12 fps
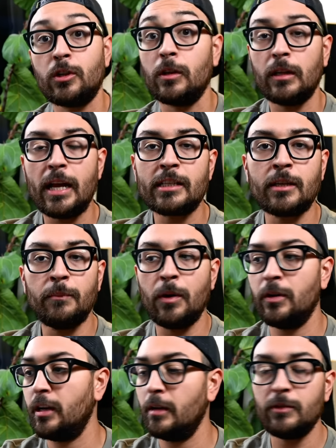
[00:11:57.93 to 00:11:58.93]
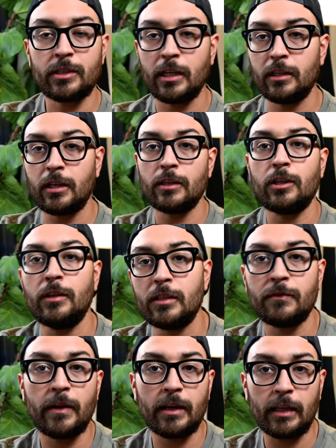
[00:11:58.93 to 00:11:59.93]
So the last component, I'm just gonna touch on this
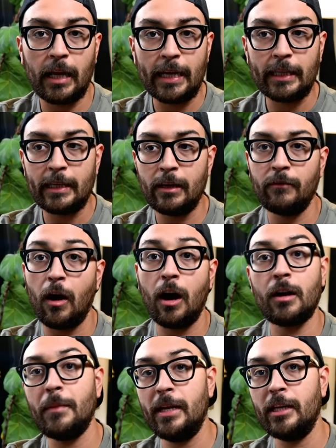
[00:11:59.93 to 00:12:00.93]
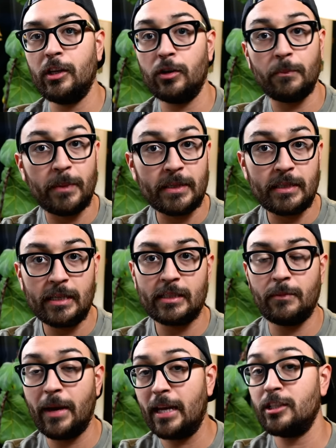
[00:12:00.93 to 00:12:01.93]
very lightly, of automating your business
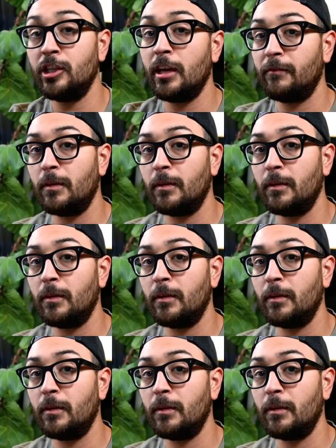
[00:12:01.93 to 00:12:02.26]
and managing